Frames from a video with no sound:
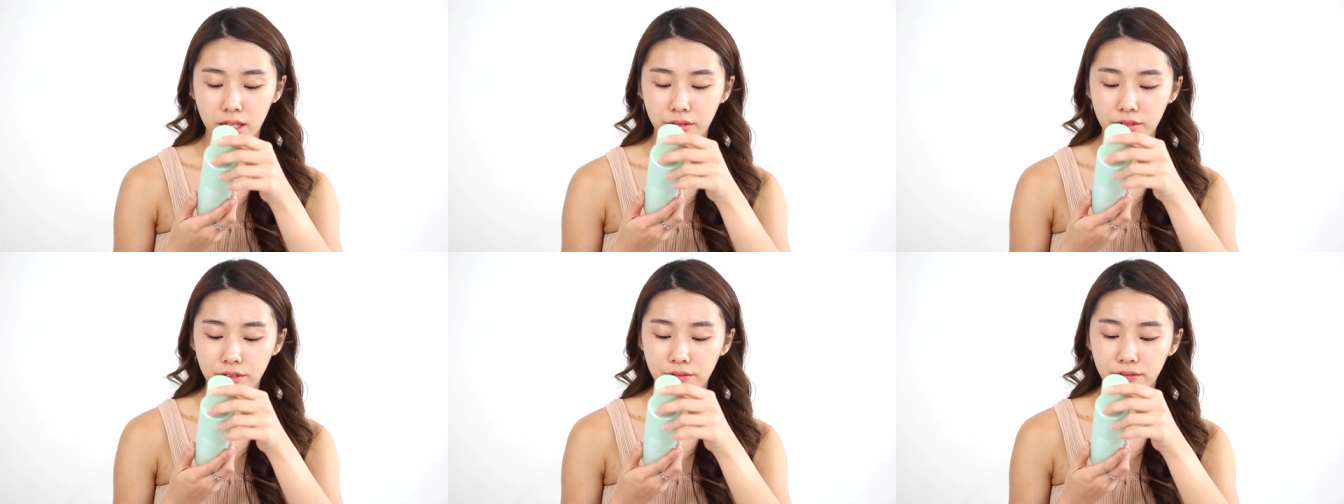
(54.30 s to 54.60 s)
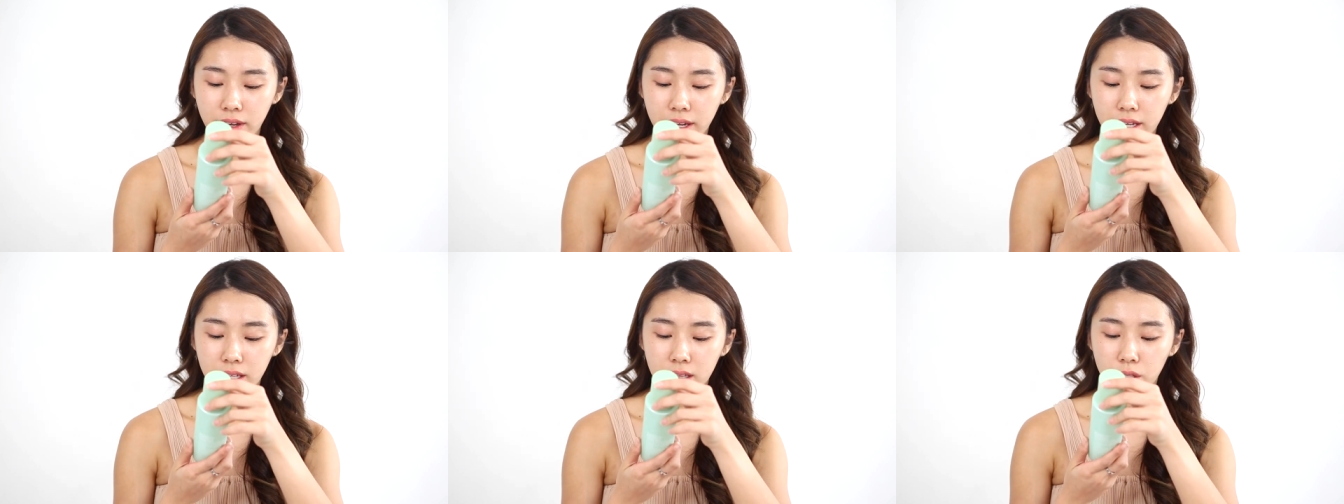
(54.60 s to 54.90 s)

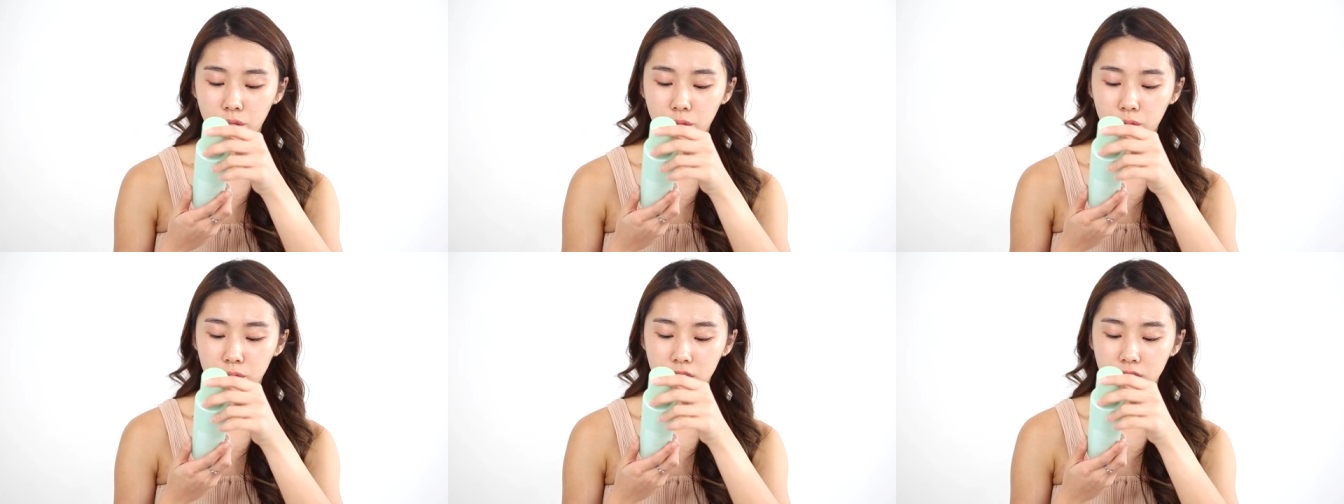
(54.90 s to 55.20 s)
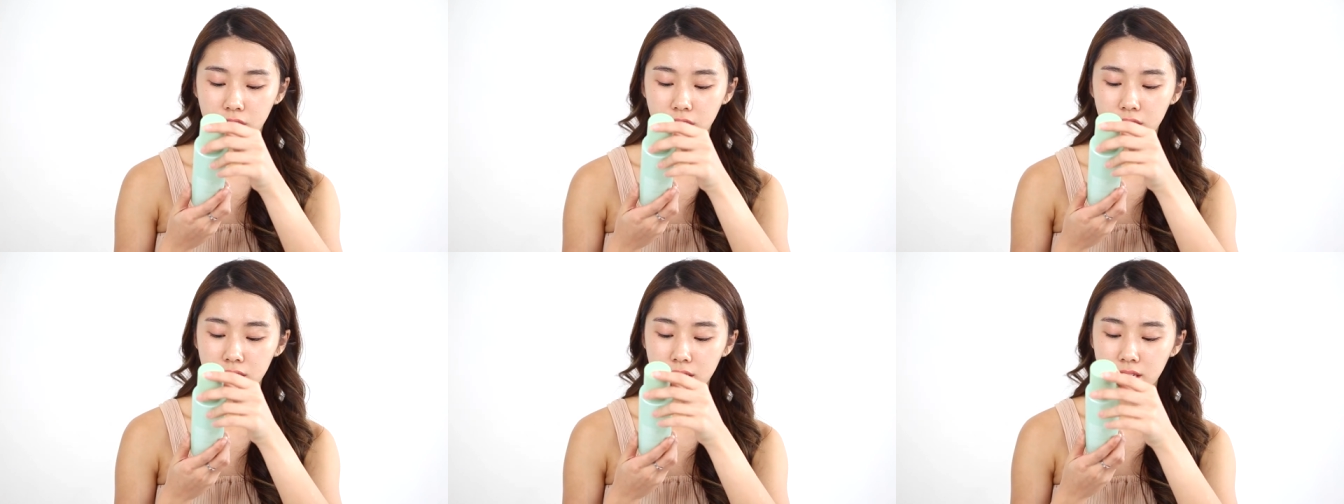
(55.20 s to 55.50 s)
Clarifying
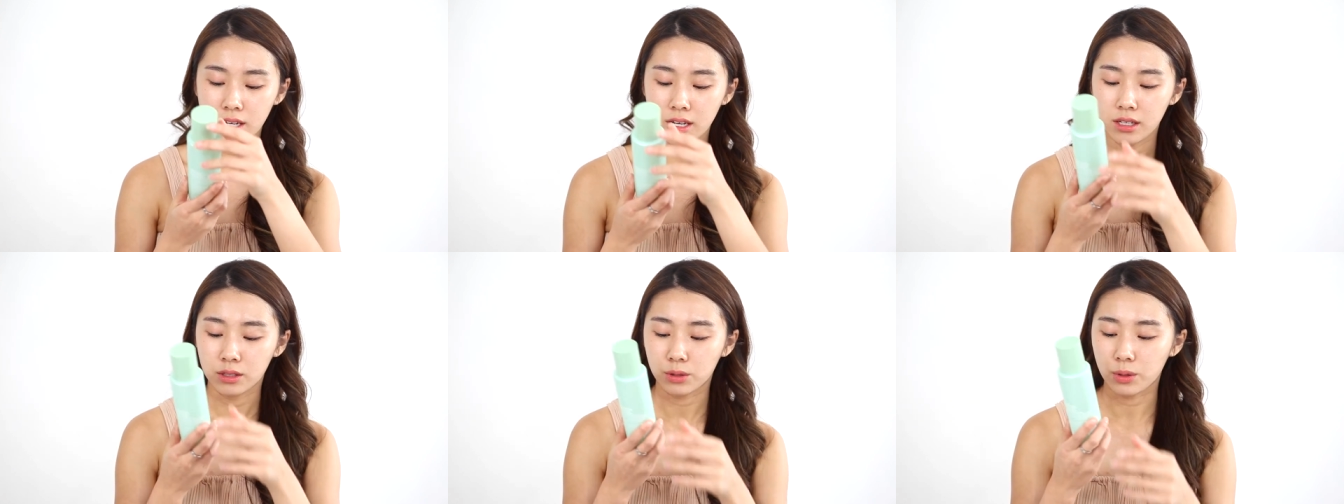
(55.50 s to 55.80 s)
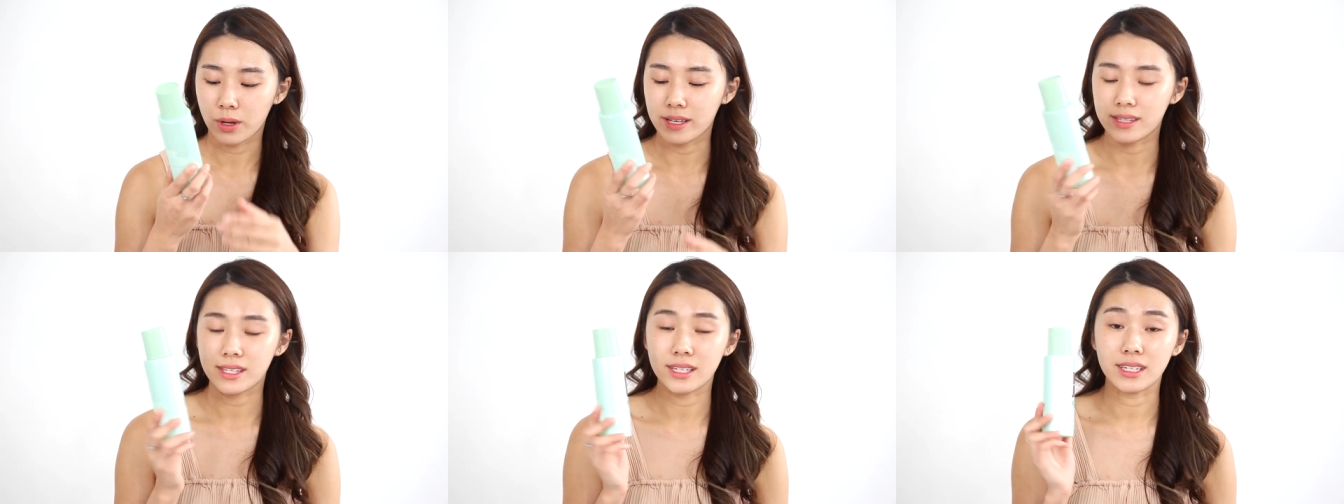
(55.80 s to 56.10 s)
Lotion
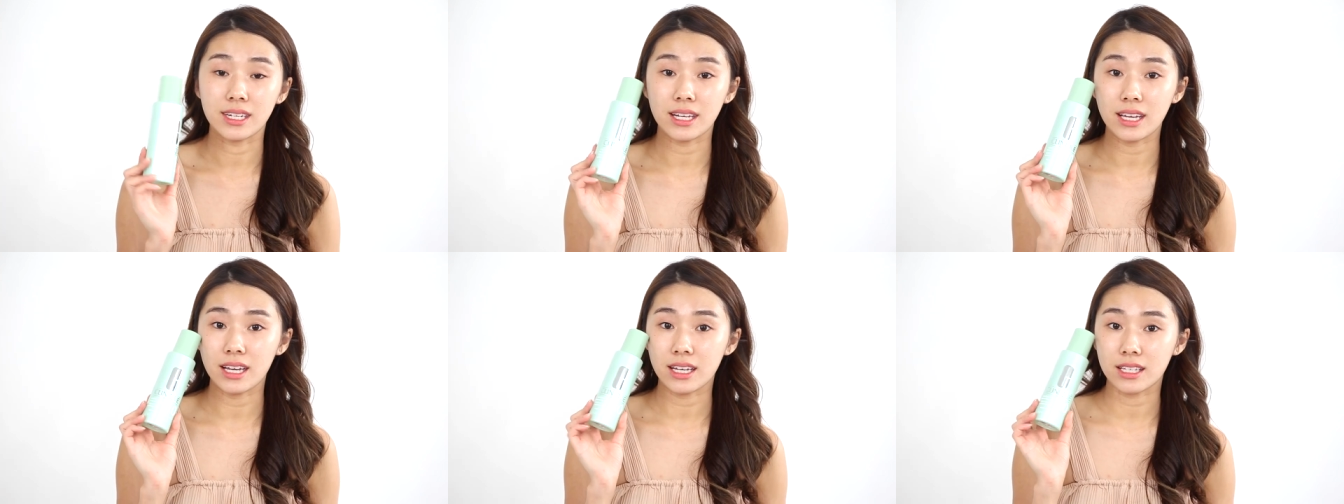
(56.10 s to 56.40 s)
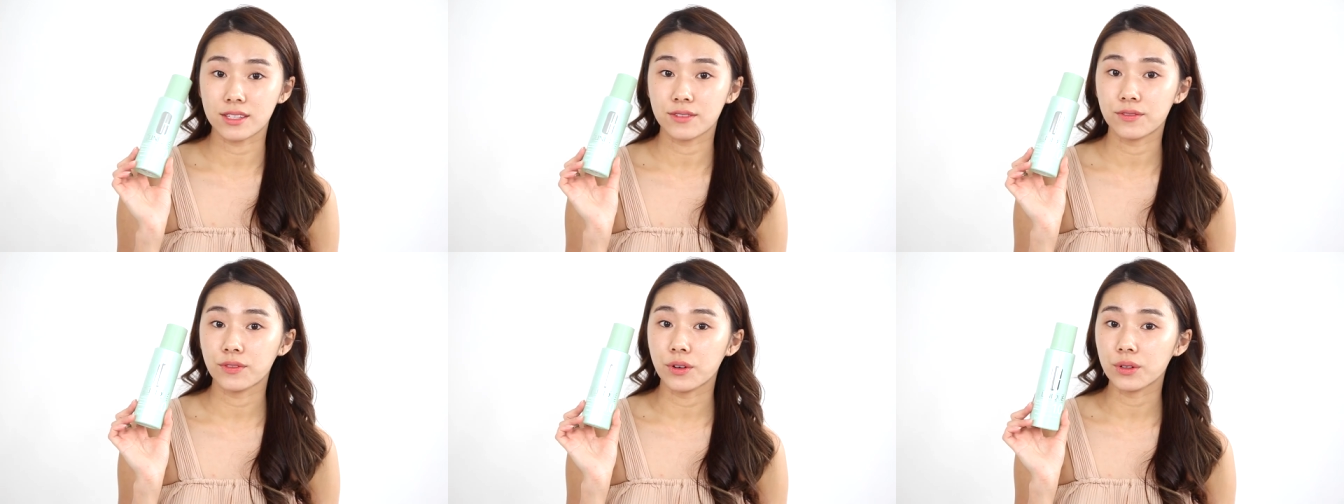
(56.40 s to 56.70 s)
twice a day
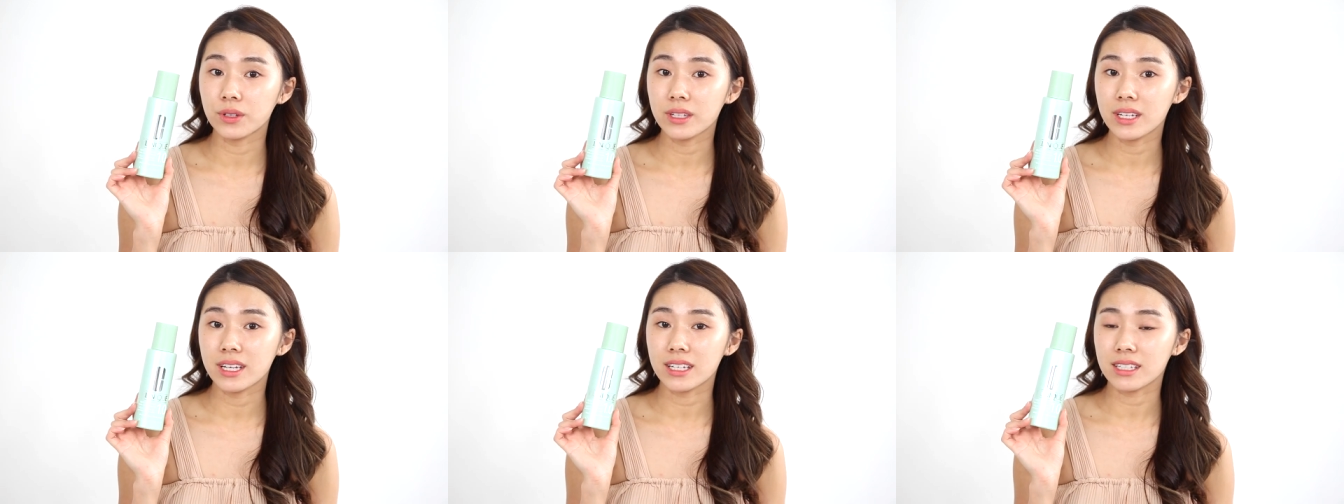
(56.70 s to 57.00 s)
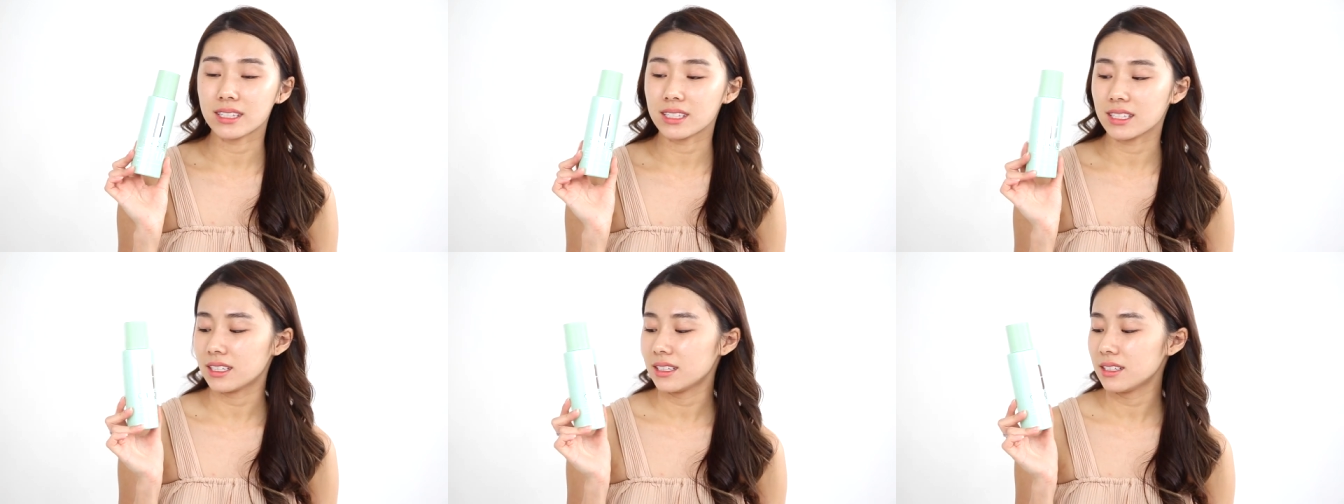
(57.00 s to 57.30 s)

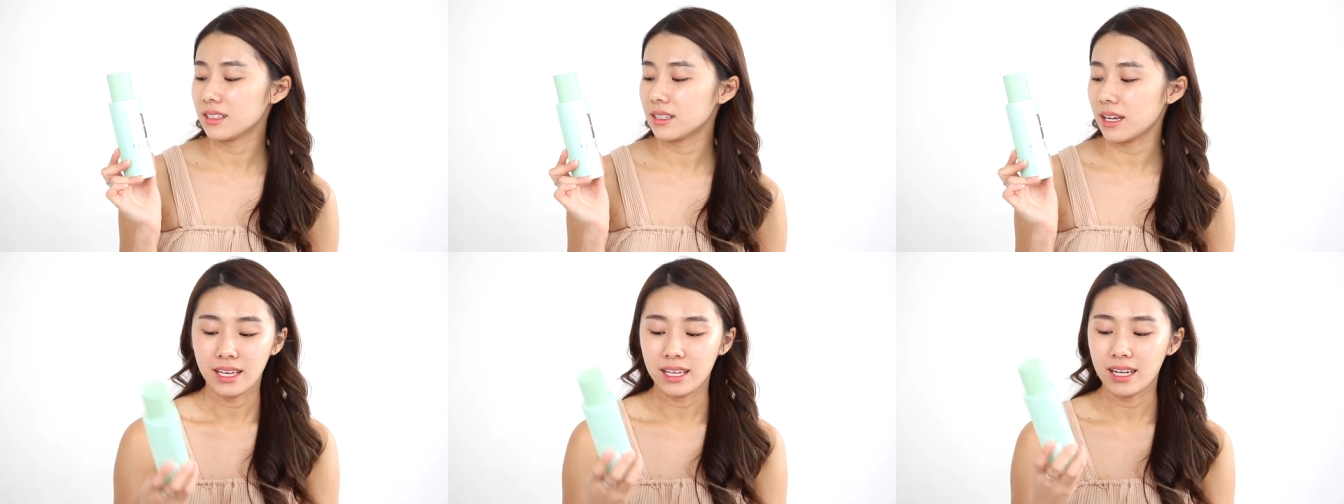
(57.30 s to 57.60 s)
exfoliator